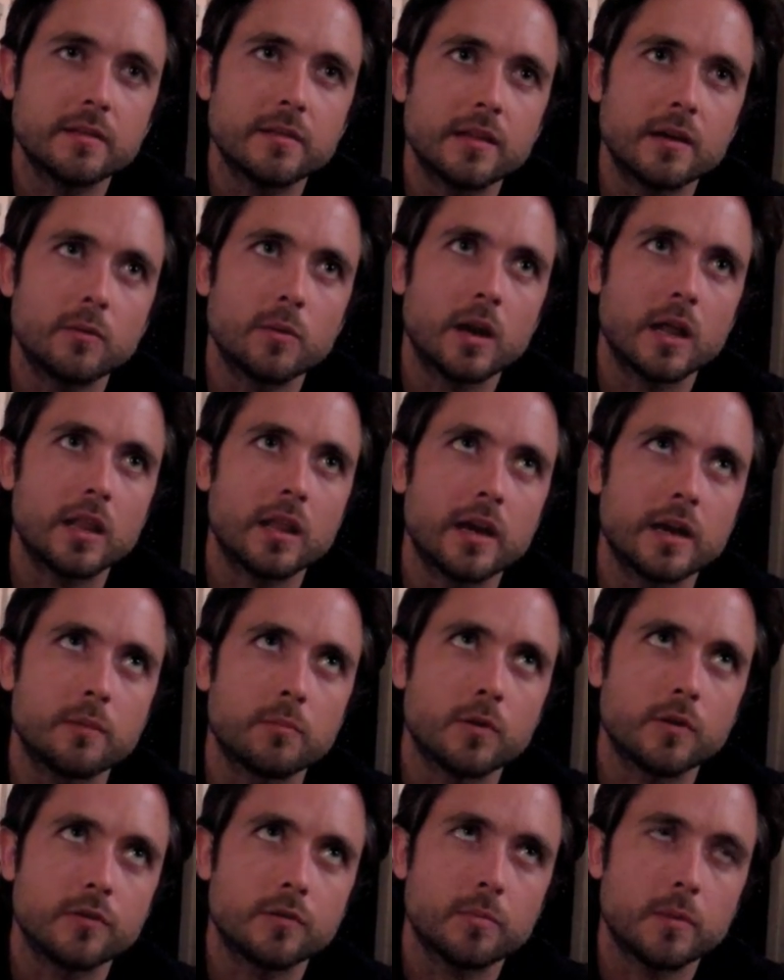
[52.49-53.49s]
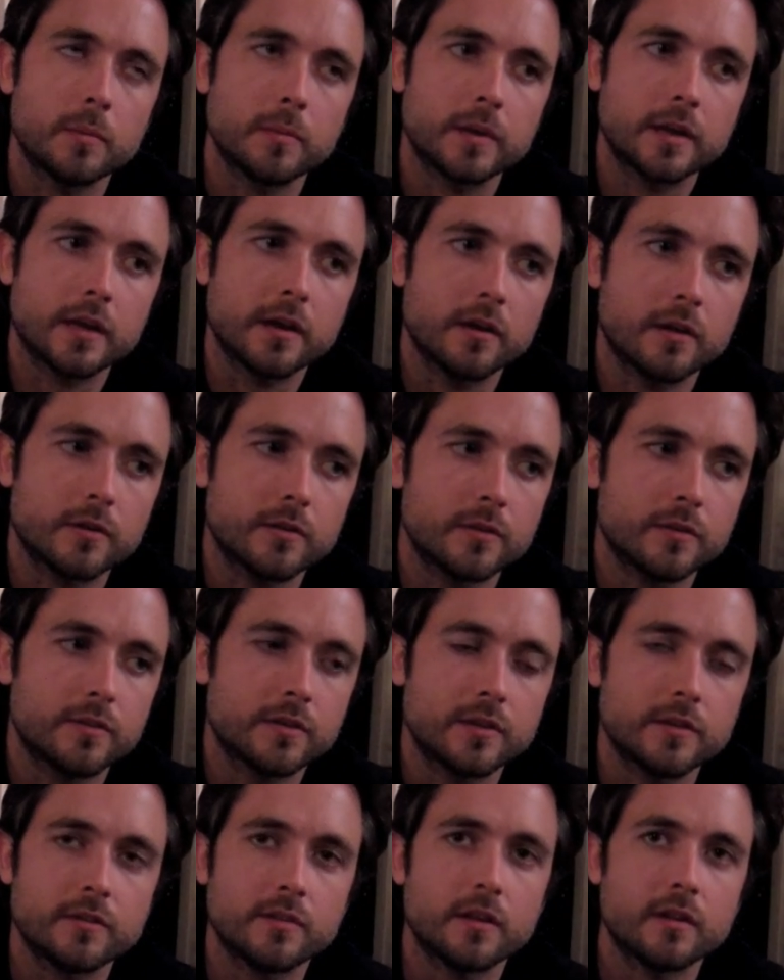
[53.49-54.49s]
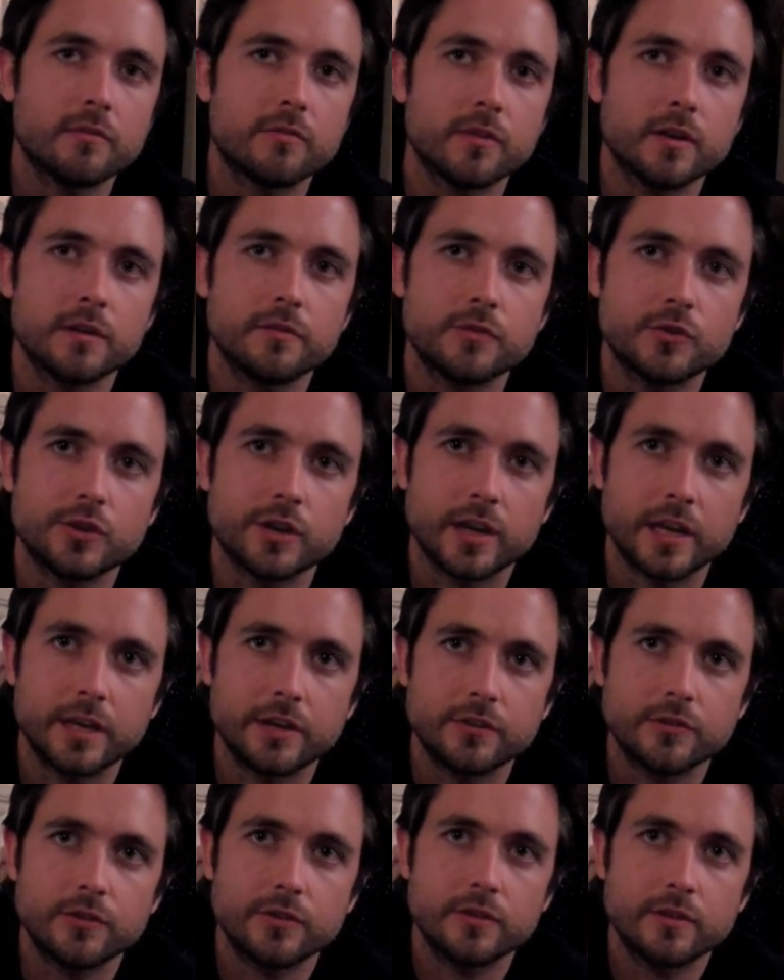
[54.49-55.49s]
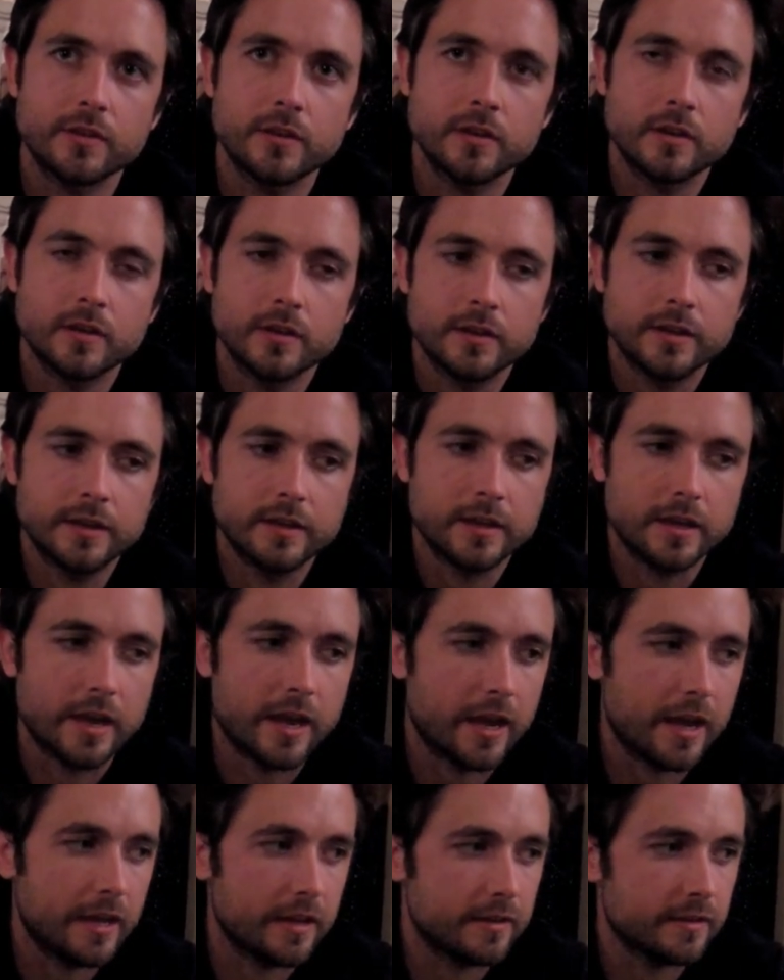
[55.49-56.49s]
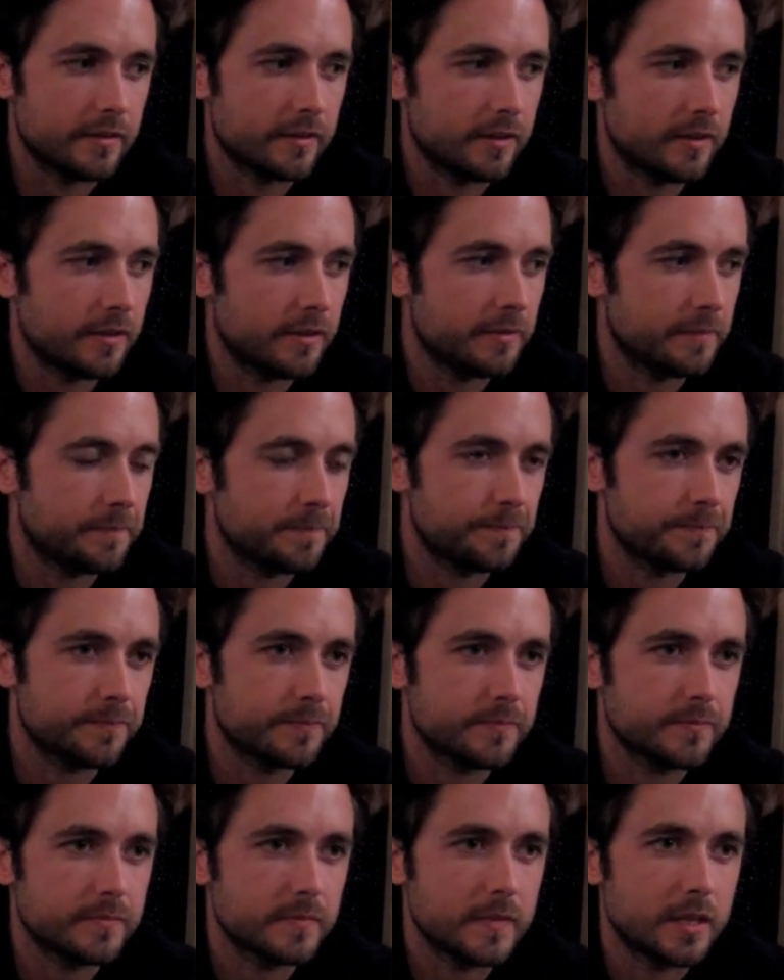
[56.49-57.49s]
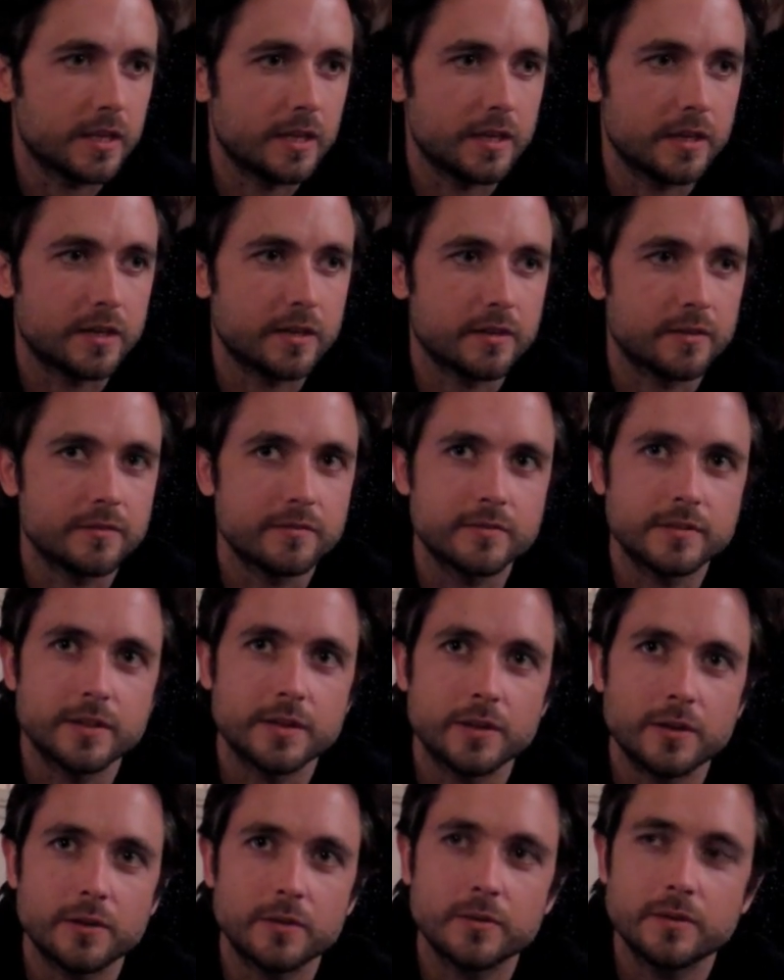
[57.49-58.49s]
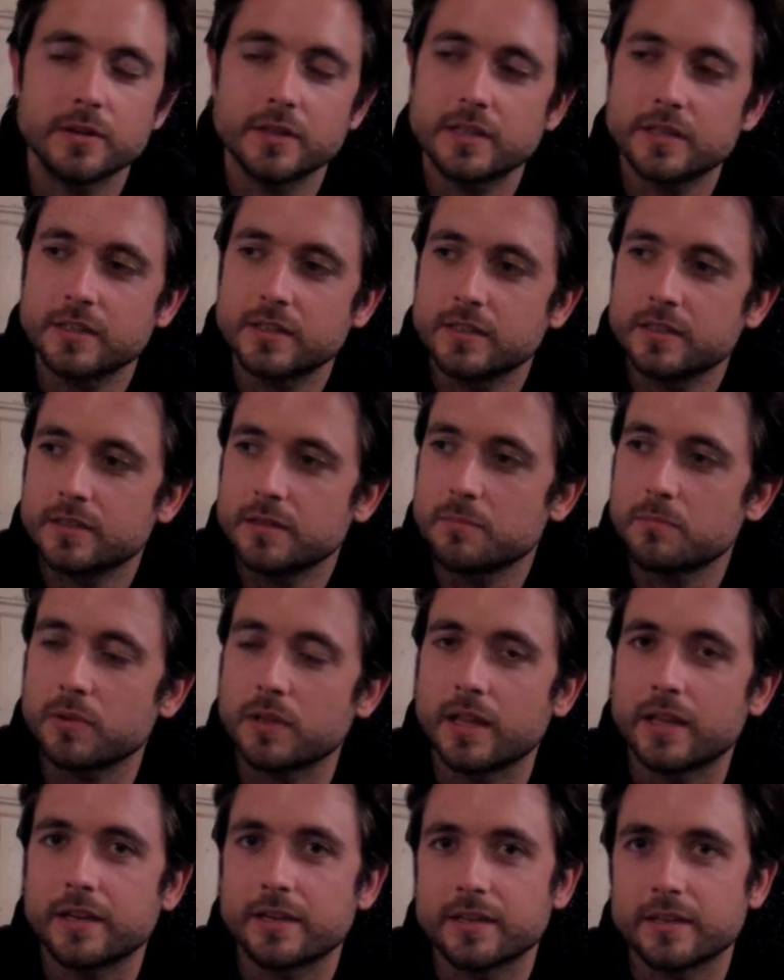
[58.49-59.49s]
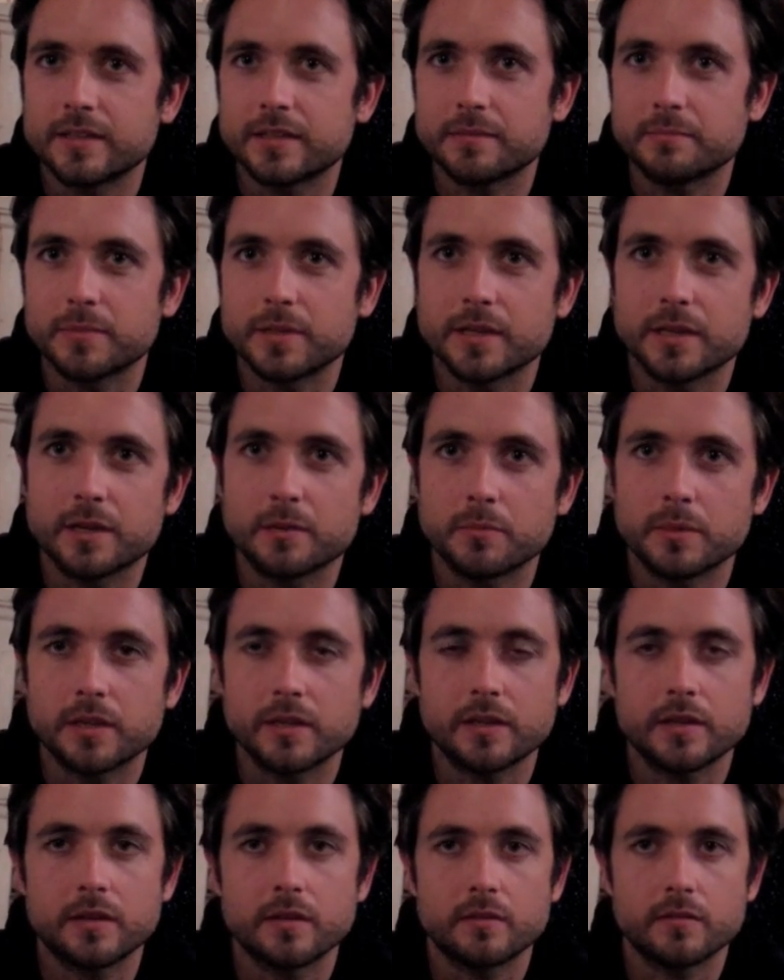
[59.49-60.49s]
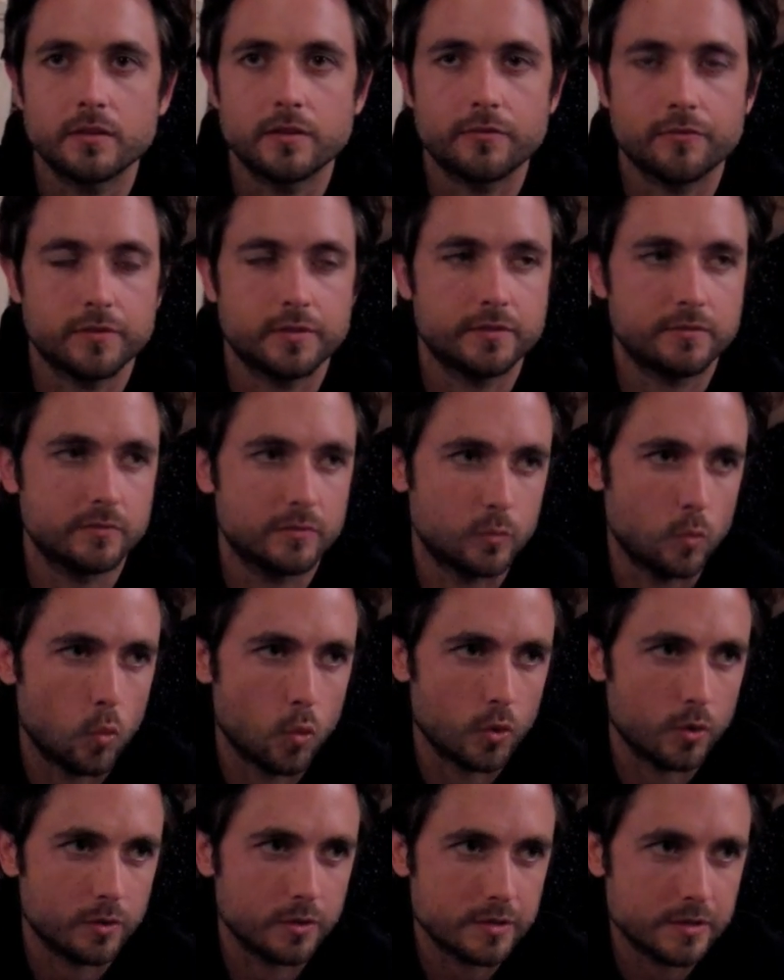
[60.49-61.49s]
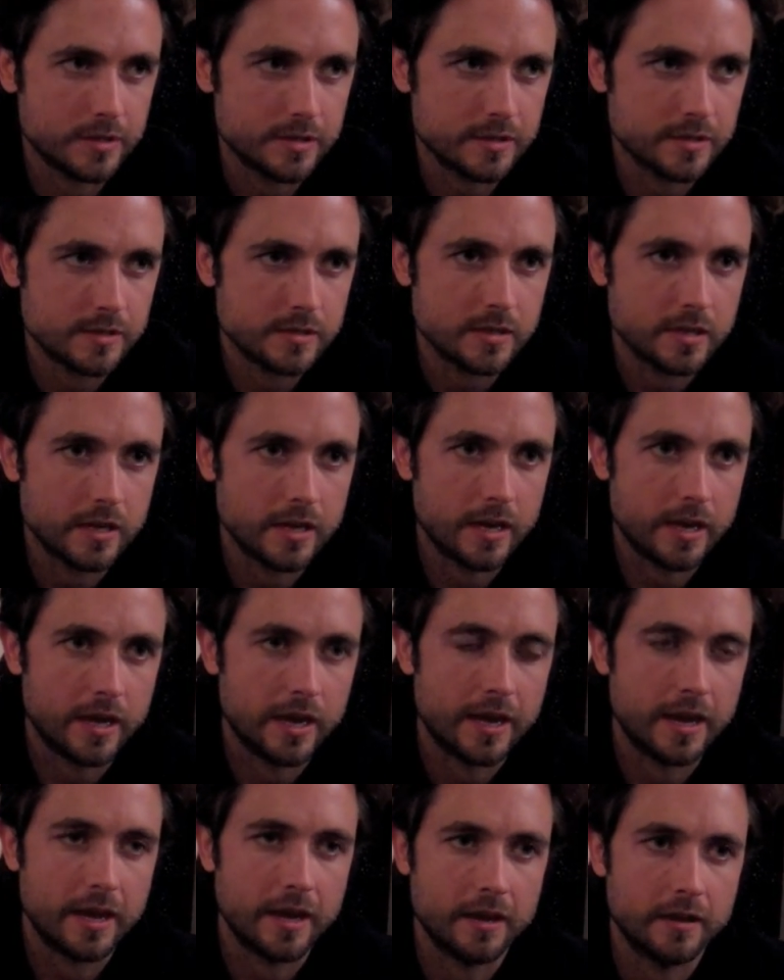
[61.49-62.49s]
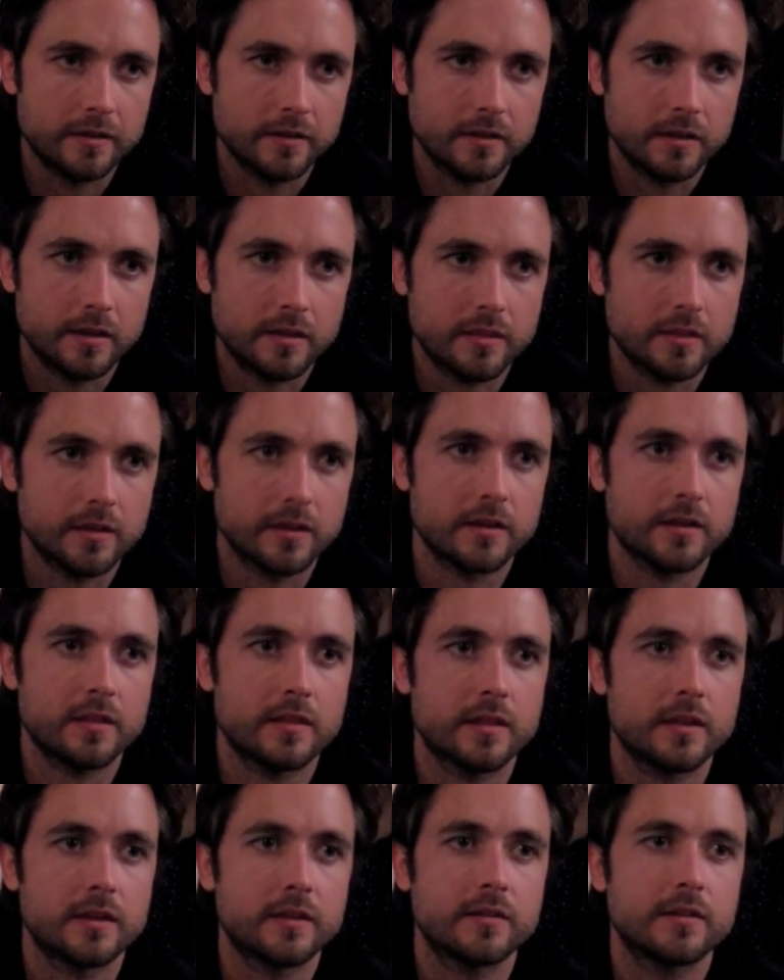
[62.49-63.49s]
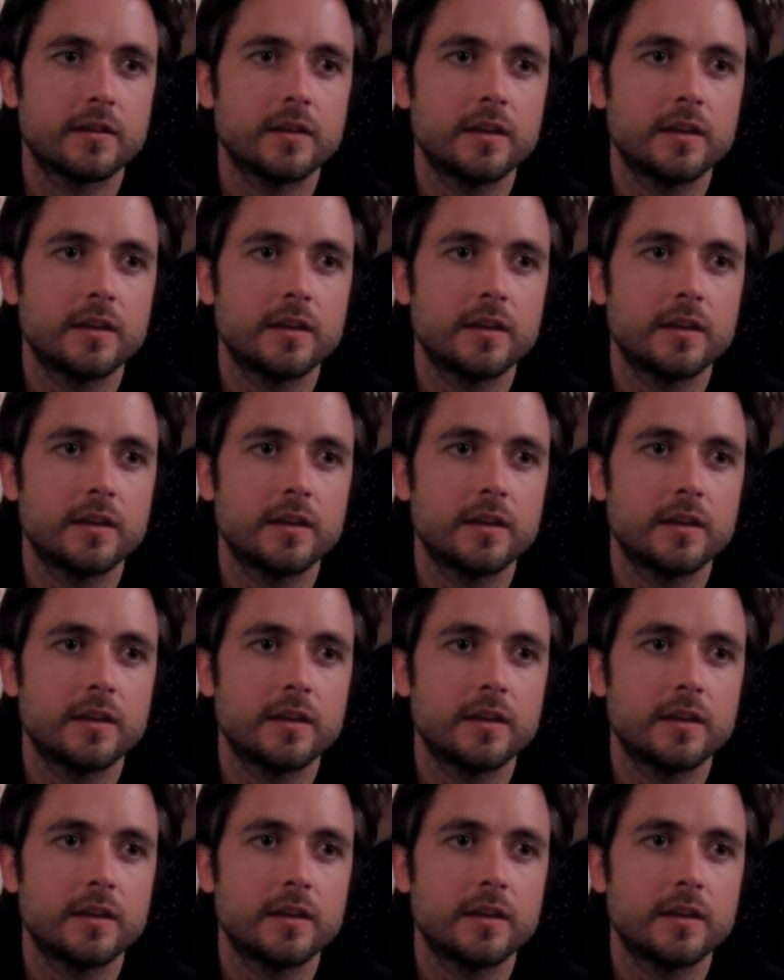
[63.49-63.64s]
what I like most about my character is he's not afraid of change, and he can blend in and be a chameleon in different worlds. And I think that